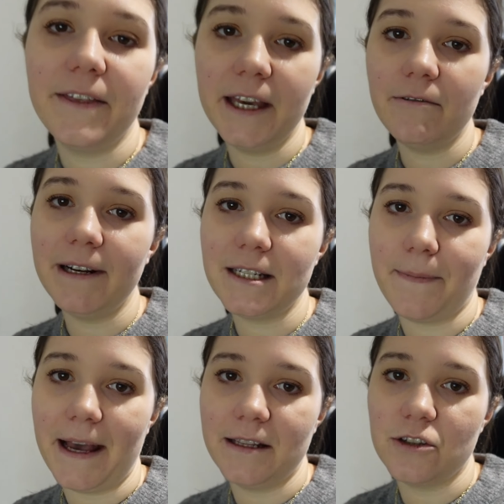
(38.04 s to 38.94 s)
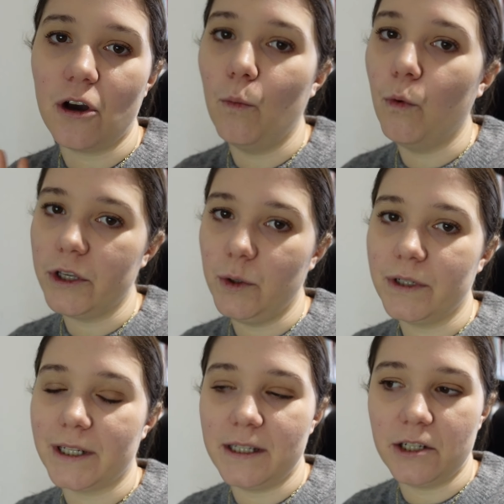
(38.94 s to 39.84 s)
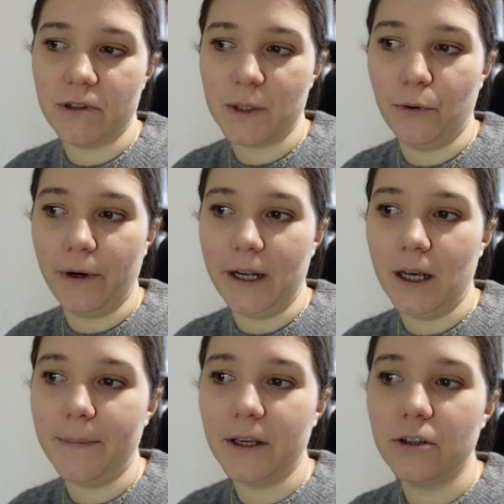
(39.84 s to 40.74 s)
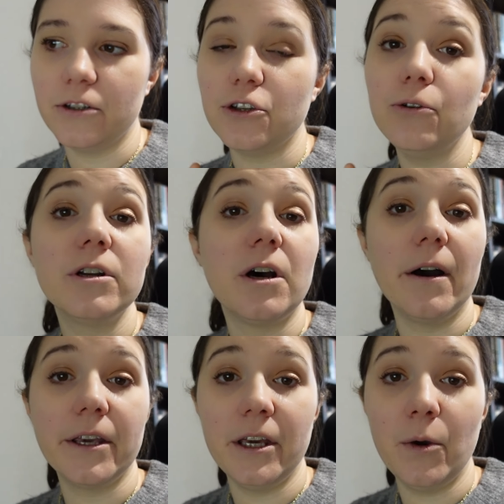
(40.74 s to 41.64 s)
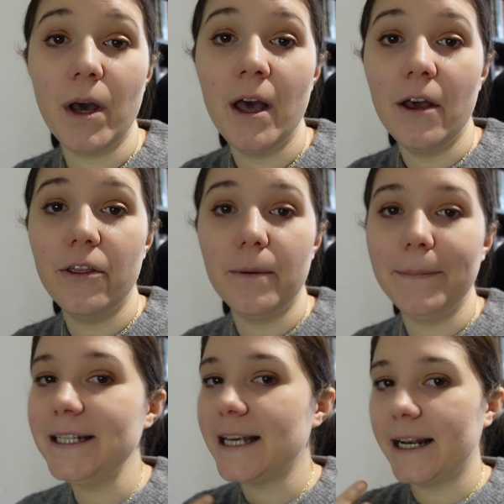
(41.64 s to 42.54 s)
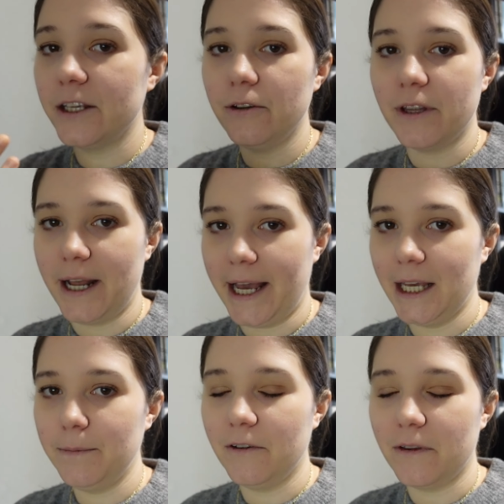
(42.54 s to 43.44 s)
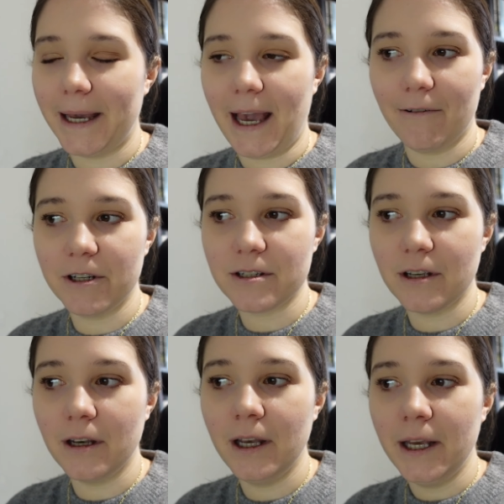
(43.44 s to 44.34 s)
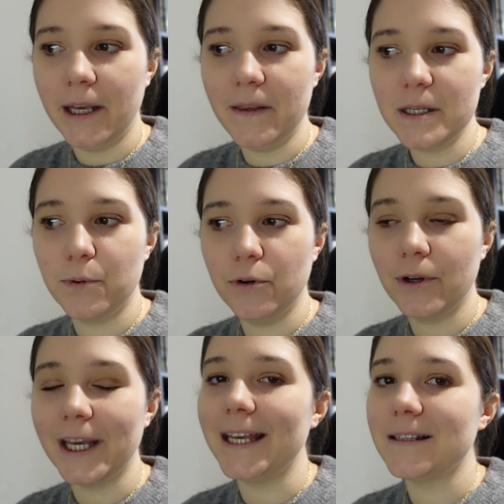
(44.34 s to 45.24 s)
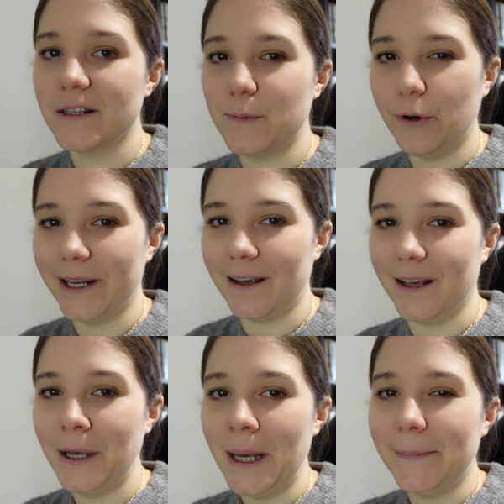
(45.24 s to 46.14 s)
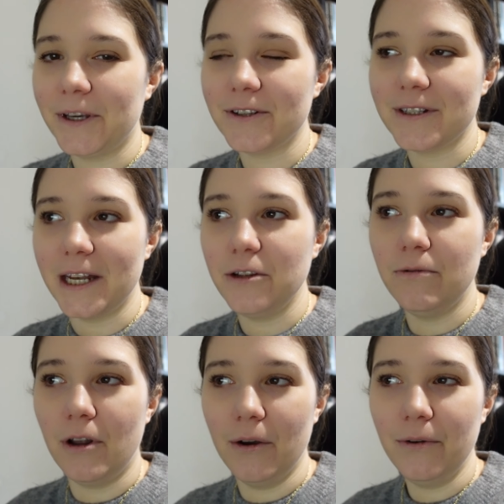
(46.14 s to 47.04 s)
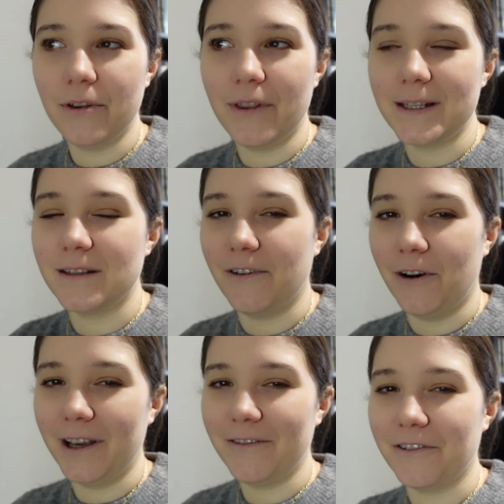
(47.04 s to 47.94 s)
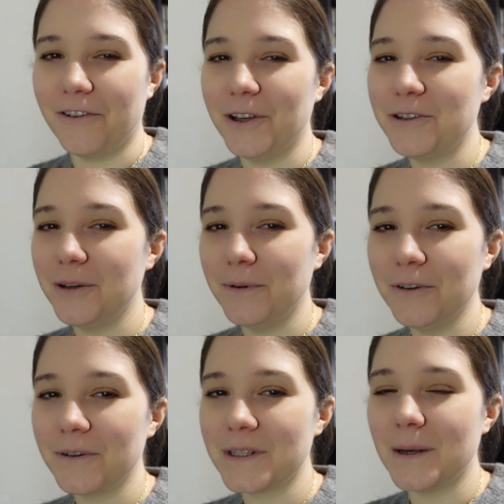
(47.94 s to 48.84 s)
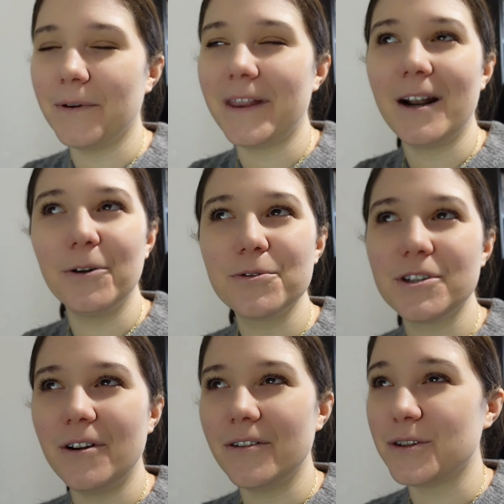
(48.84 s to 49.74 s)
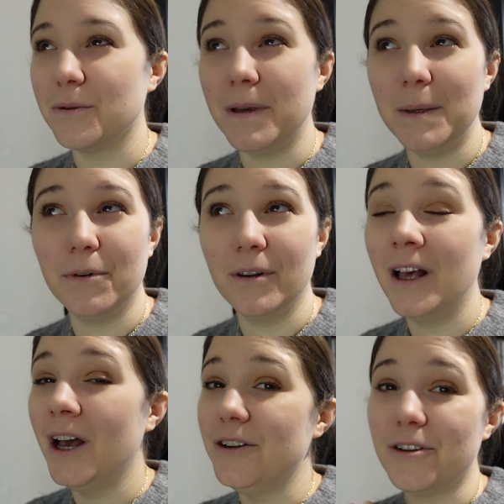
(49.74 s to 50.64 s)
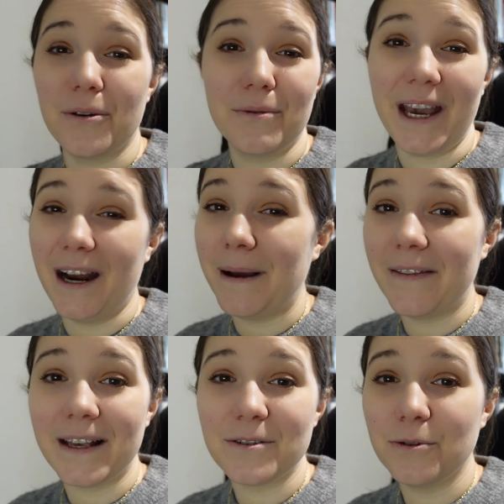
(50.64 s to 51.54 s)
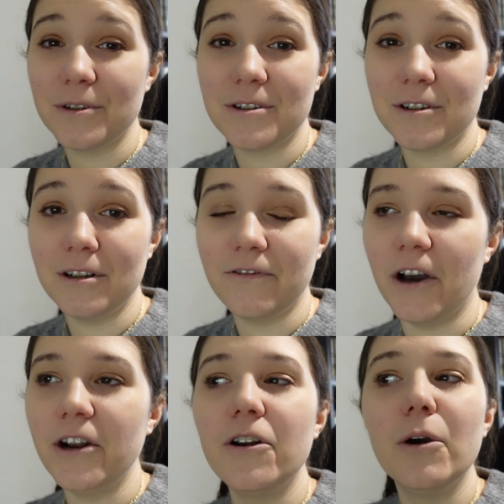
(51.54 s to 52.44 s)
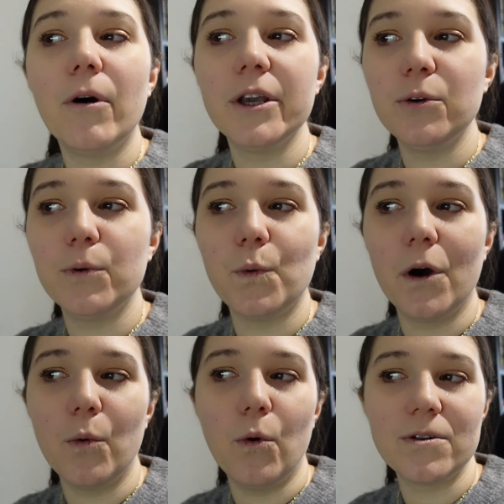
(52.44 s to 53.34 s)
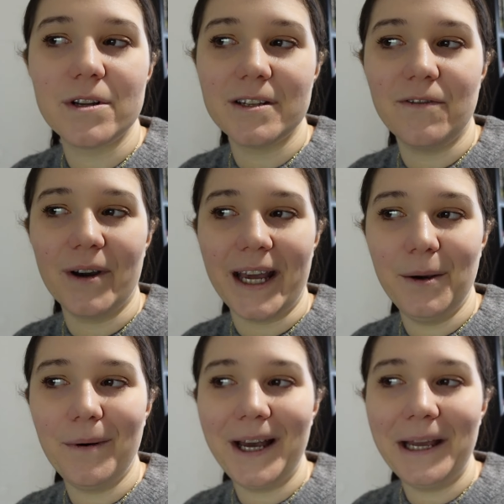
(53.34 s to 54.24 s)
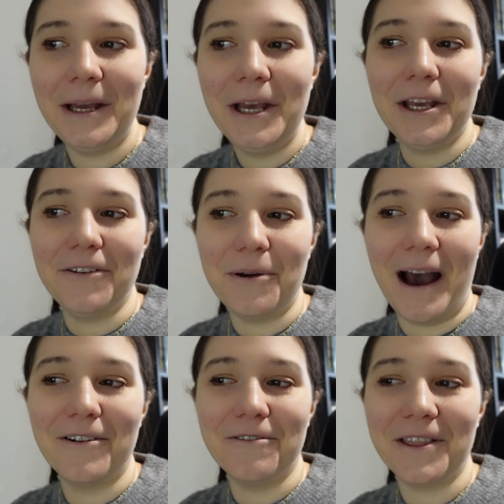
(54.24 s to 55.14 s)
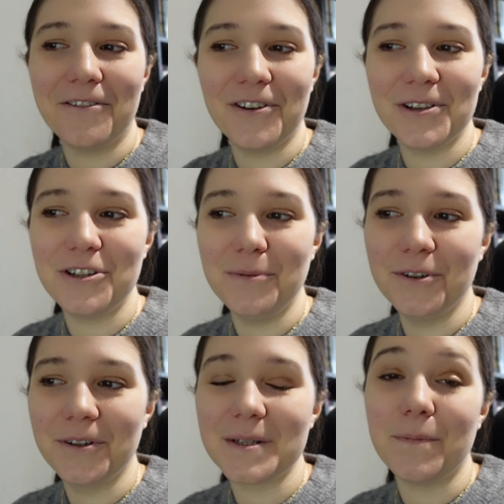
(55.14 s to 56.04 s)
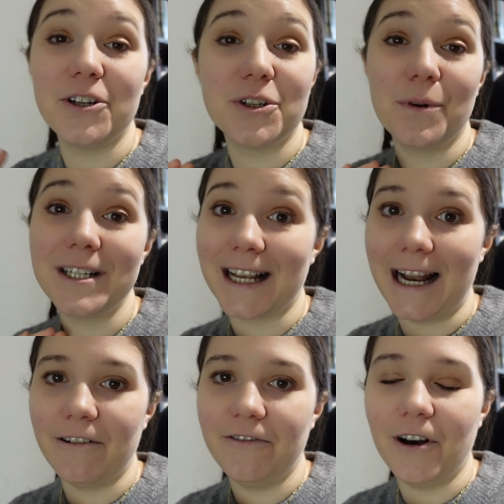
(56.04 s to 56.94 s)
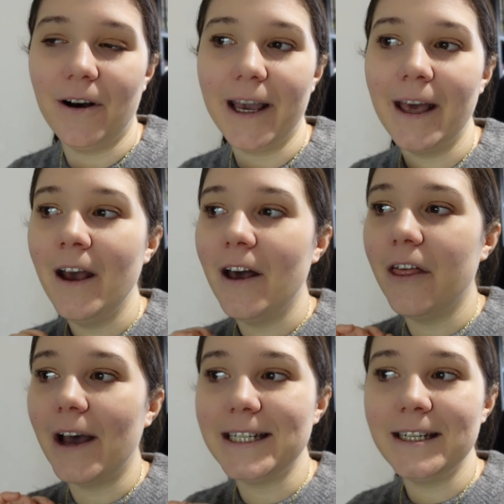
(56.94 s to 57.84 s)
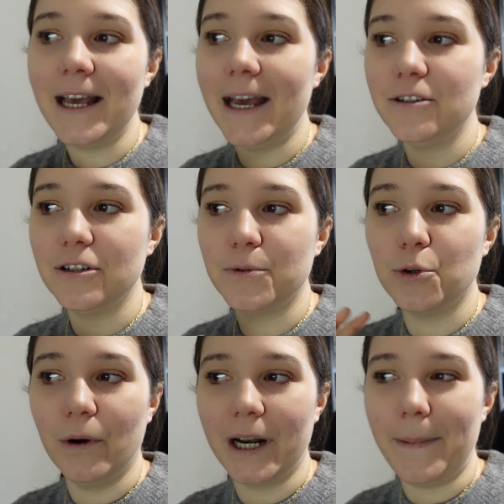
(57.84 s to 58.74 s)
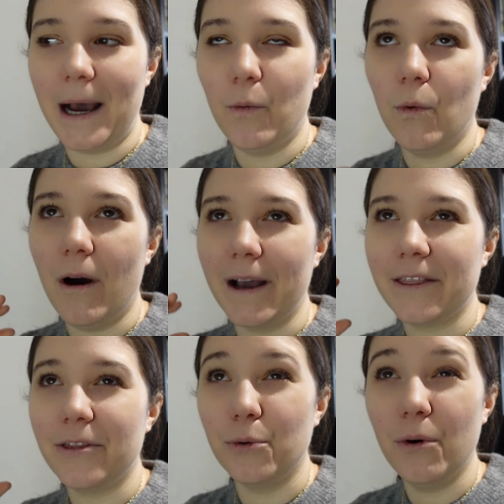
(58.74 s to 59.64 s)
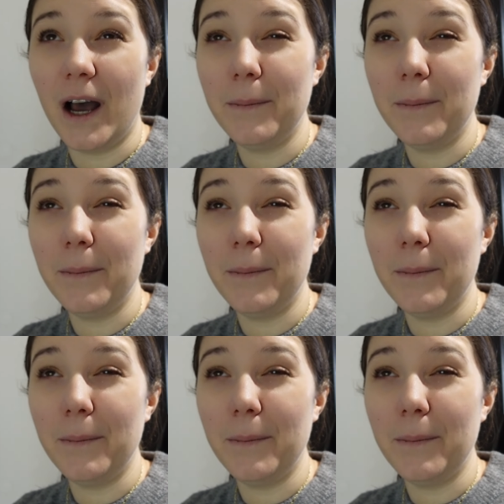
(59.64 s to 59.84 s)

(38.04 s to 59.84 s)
think it really depends on what you would consider a spoiler because you could argue that me telling you the name of the main character in this book is a spoiler because then you know that they survive the first two books but then I also know that some people don't care about that sort of stuff. I don't know why you would want to watch this vlog anyway if you haven't read the first two books but I just wanted to clarify that I didn't end up talking about what I thought I